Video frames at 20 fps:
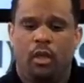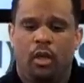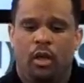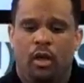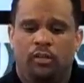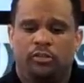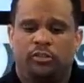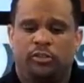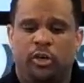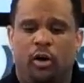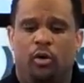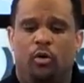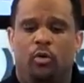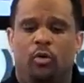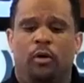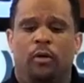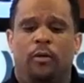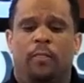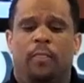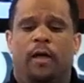So
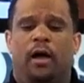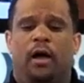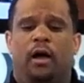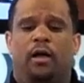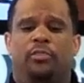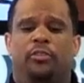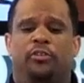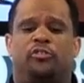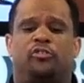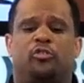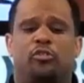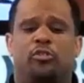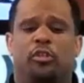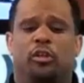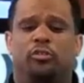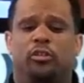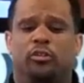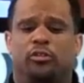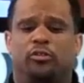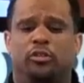
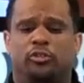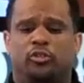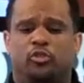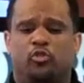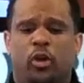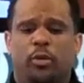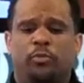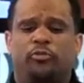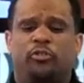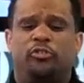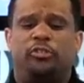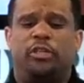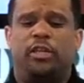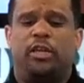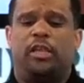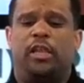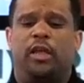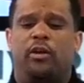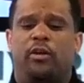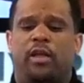the scriptures
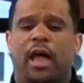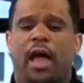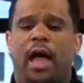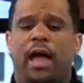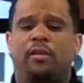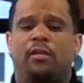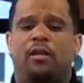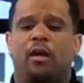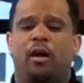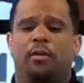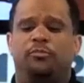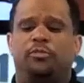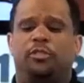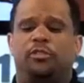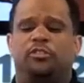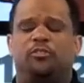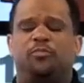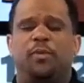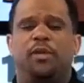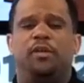declare God comes and
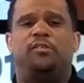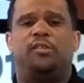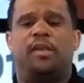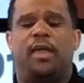speaks to